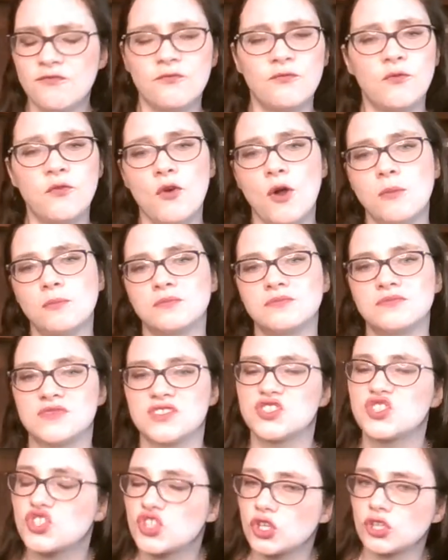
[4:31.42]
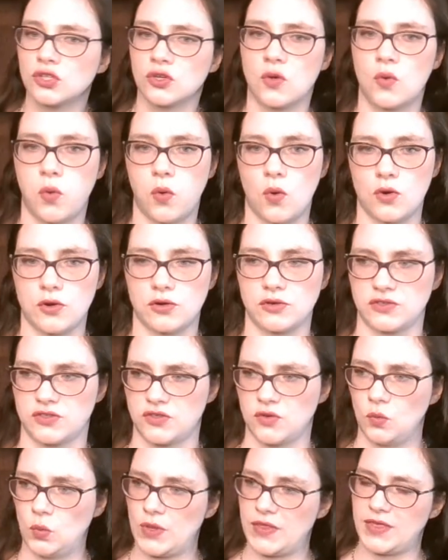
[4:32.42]
from certain quarters
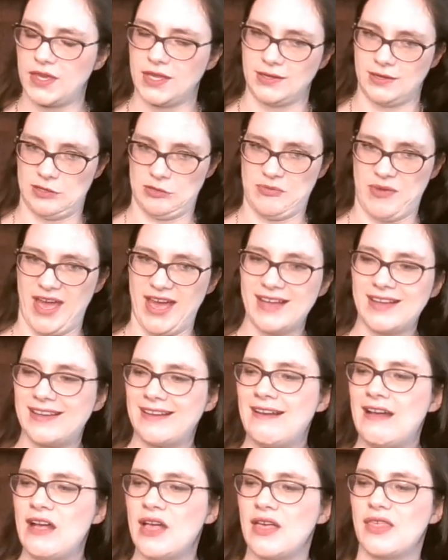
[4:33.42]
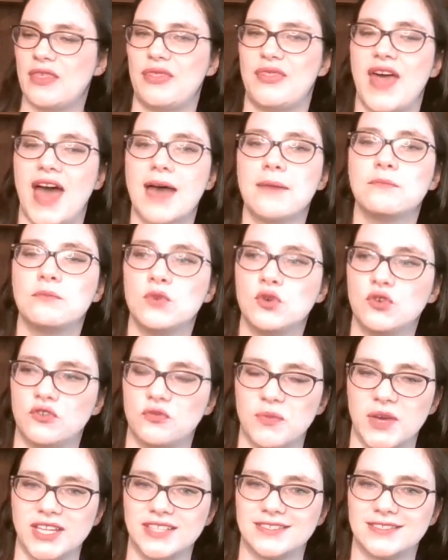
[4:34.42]
within Quebec, that
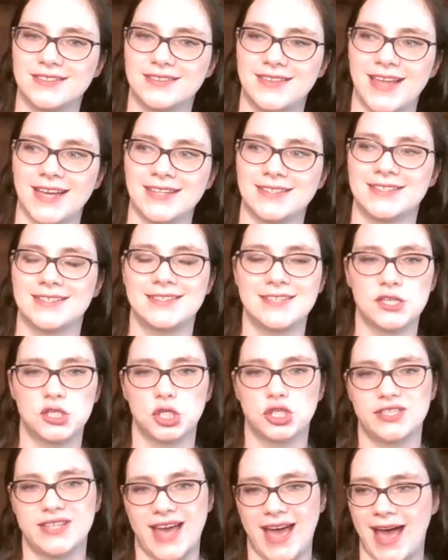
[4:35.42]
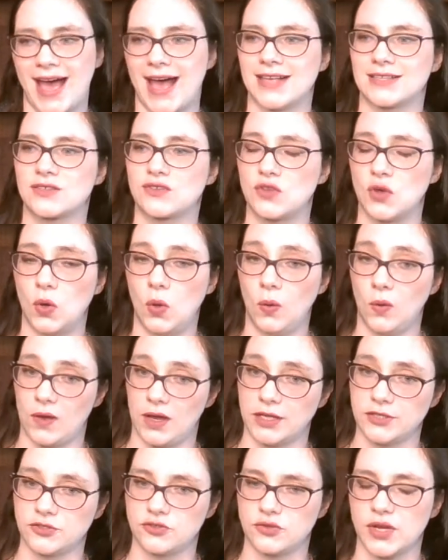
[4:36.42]
movement, that decision to ask the whole
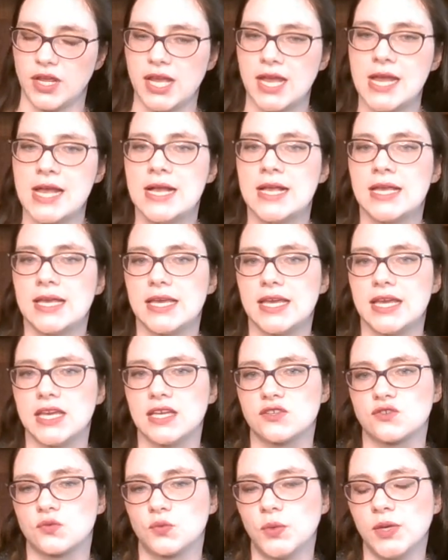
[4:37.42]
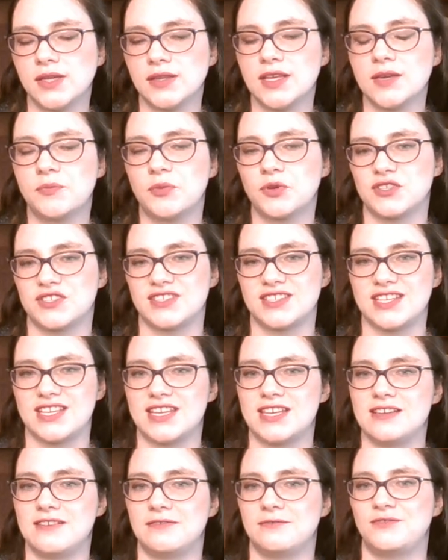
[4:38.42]
country, is really
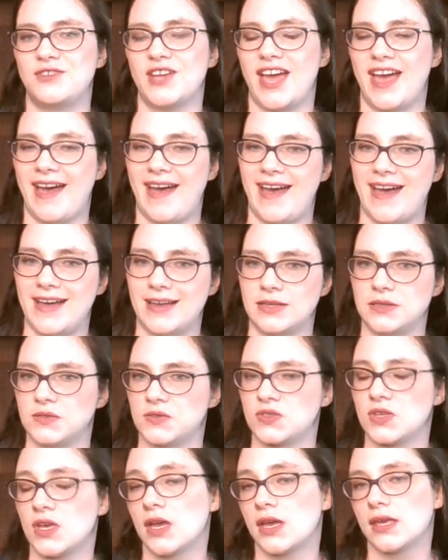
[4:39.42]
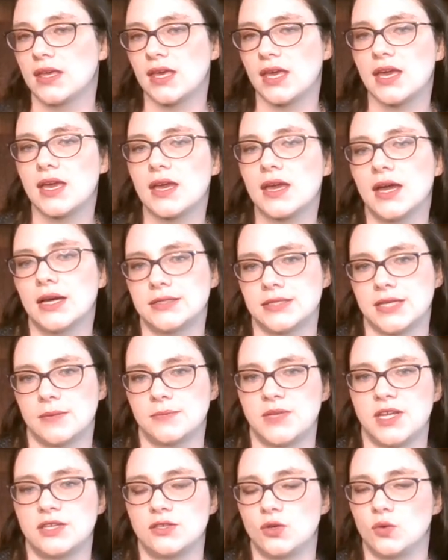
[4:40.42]
perceived as King
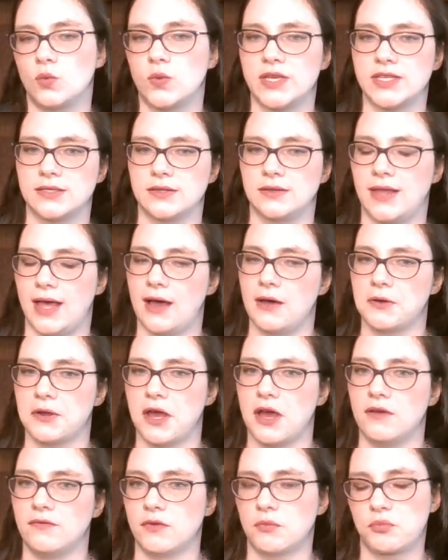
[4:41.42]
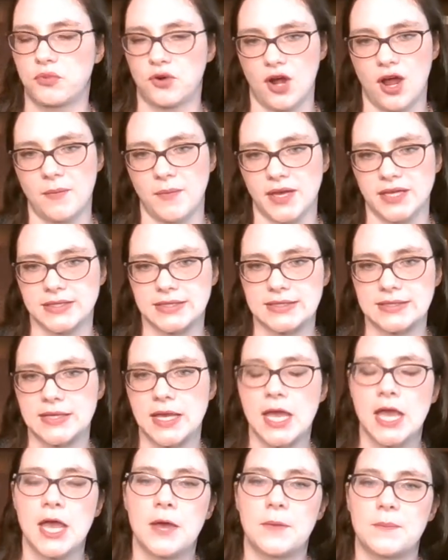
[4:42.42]
attempting to weasel out of a promise,
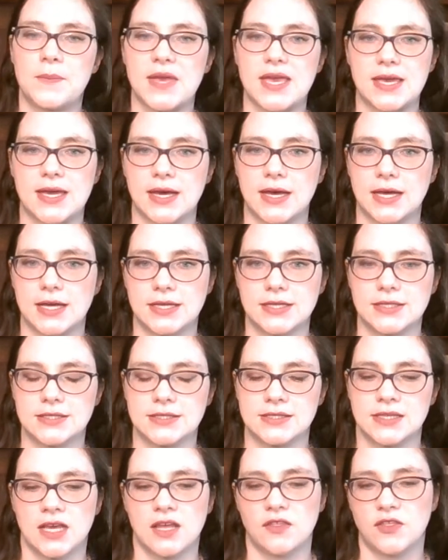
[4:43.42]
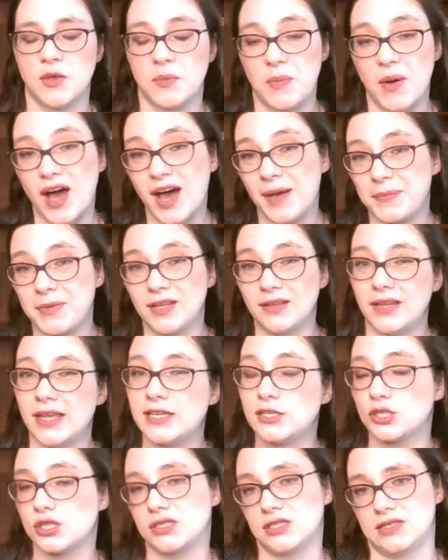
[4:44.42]
because the
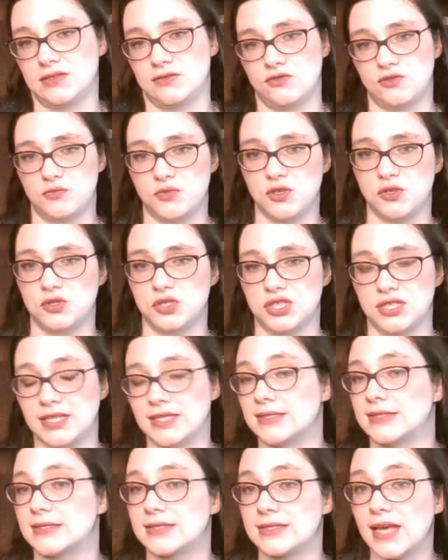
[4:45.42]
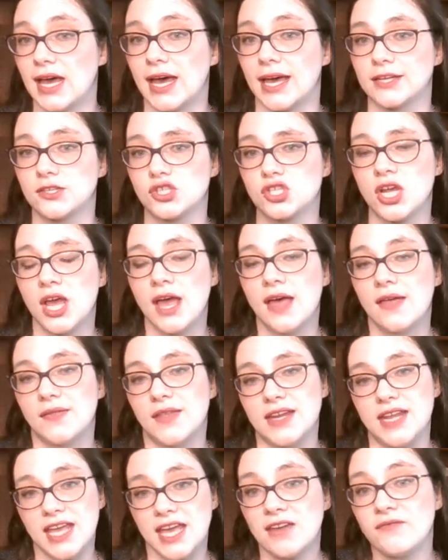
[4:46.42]
population distribution is such
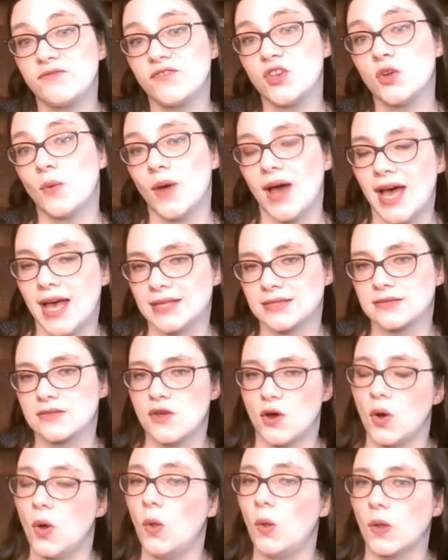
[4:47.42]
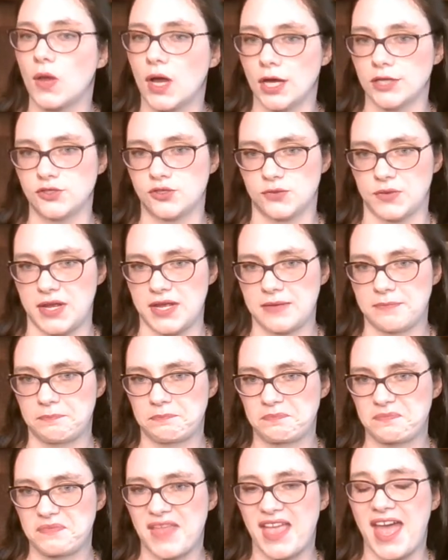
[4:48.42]
that if you ask the whole country,
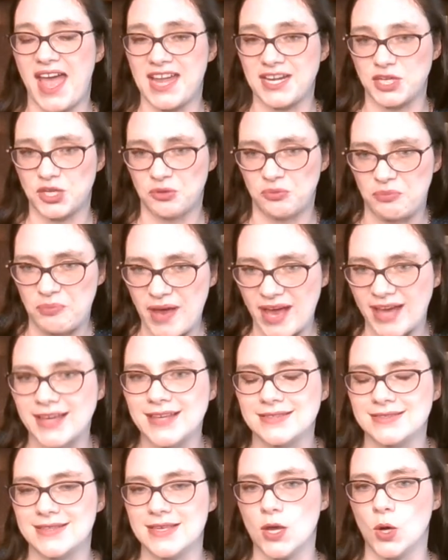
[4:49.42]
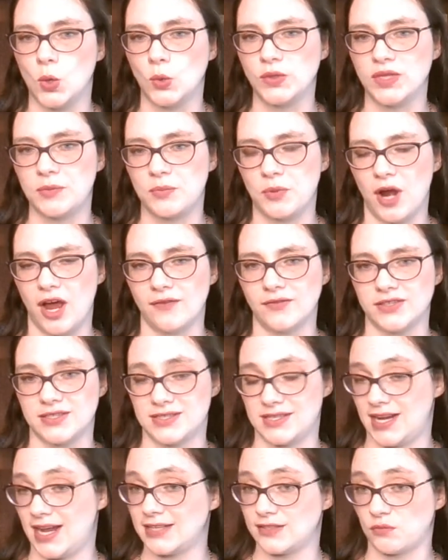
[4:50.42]
and Quebec is the only province
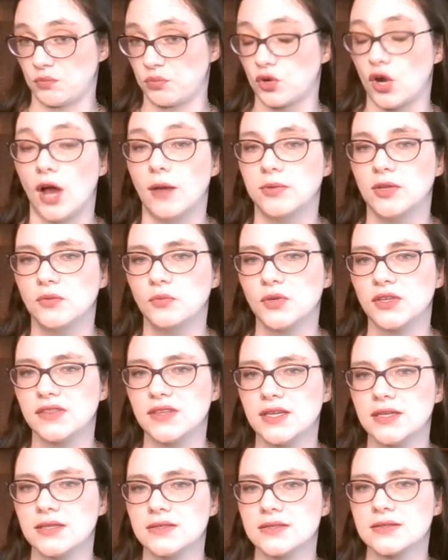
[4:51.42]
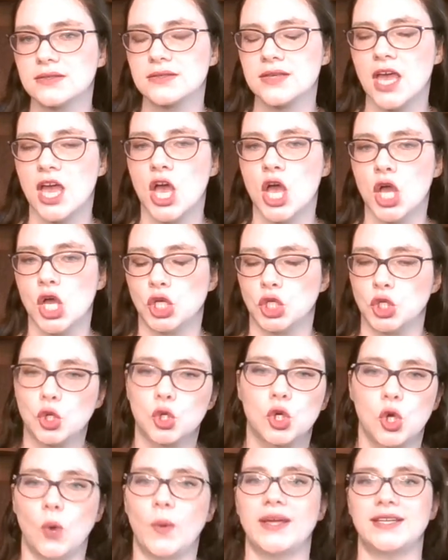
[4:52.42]
that has a problem with this, you're
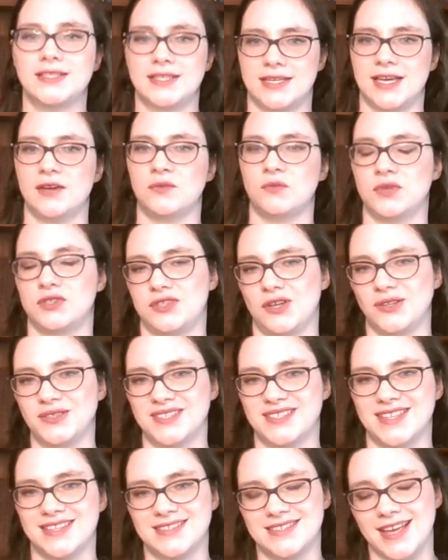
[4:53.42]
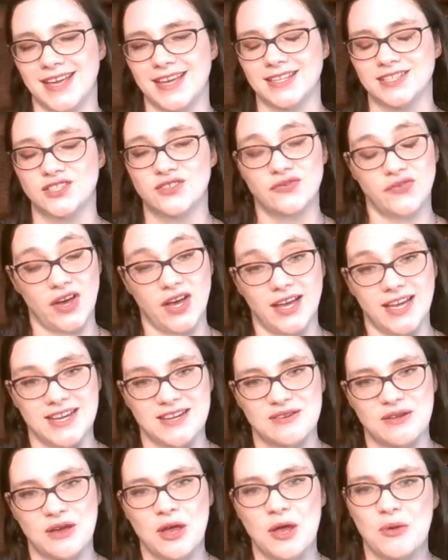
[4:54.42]
going to get results that say it's
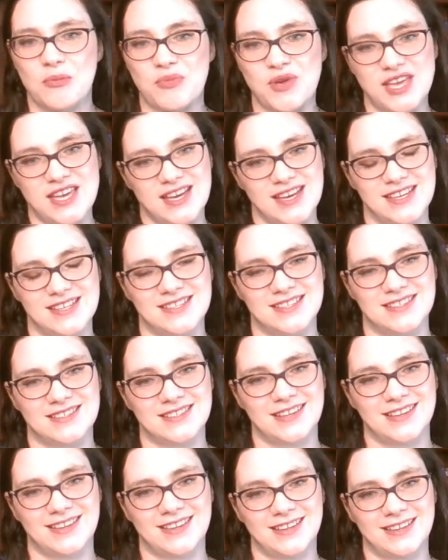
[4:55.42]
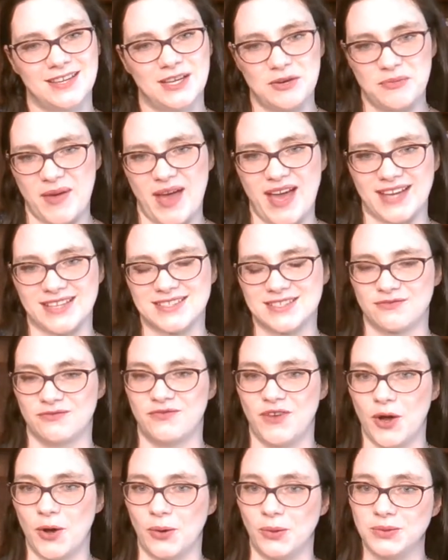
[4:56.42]
fine, because Quebec's
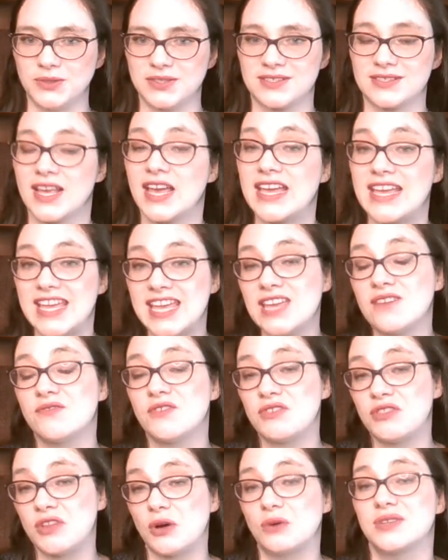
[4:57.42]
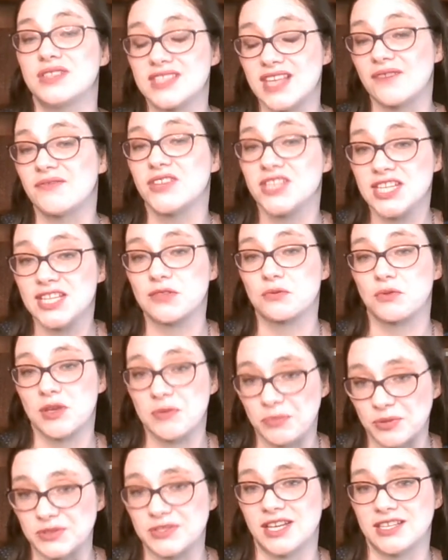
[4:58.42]
votes even though
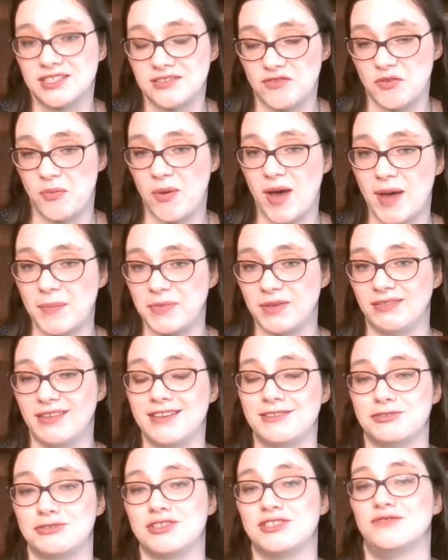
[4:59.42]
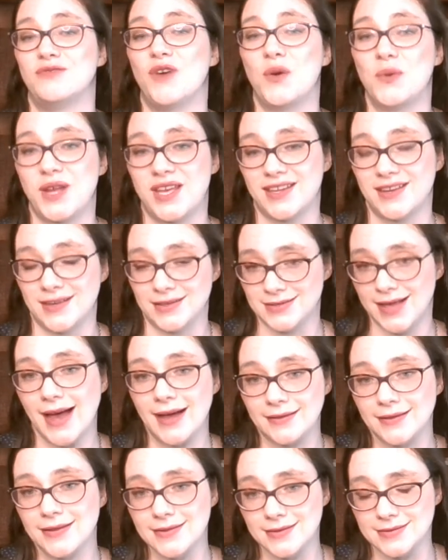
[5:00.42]
73% of the population is voting in
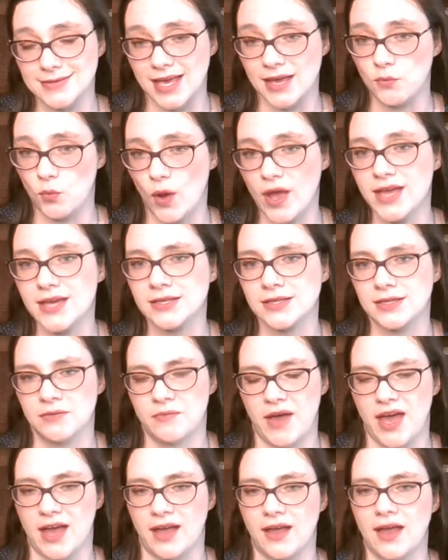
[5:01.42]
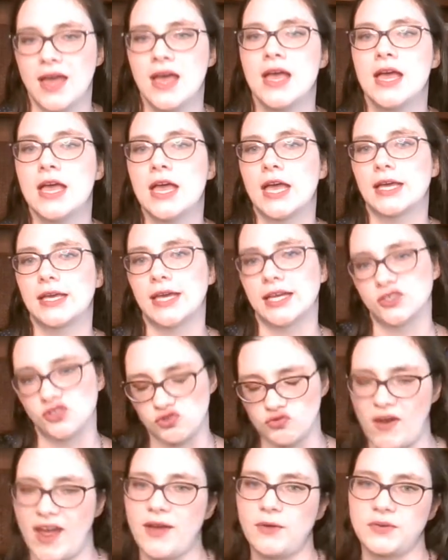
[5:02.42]
exactly the same way in Quebec, get
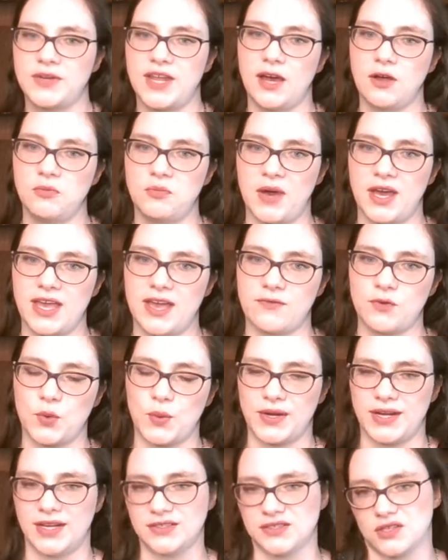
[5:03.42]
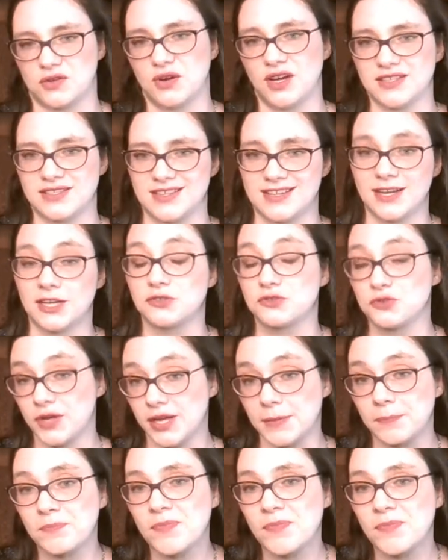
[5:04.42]
drowned out by everyone else across the country.